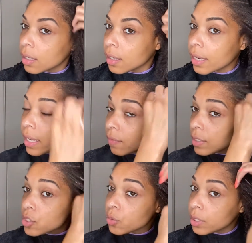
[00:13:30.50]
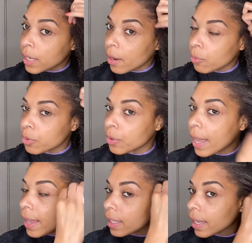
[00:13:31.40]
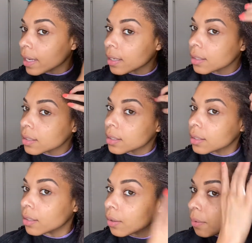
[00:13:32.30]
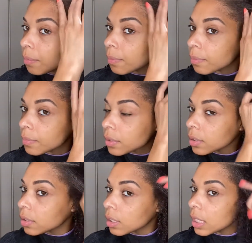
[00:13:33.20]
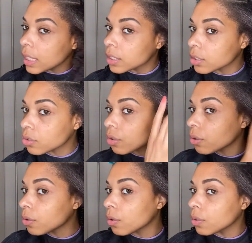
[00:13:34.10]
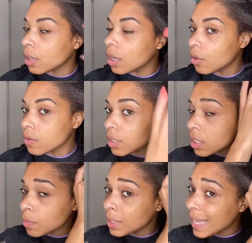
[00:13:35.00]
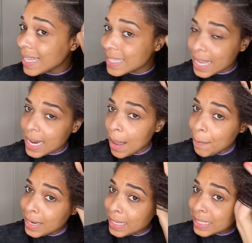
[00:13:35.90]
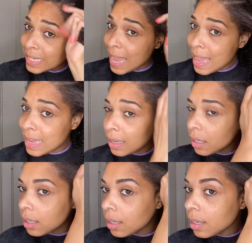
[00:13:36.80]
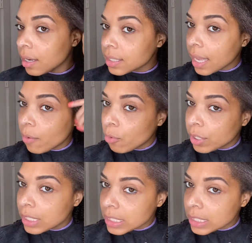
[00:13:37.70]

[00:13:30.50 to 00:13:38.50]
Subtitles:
Now eventually I will add like some edge control and all those things, but that's not happening today because I want it to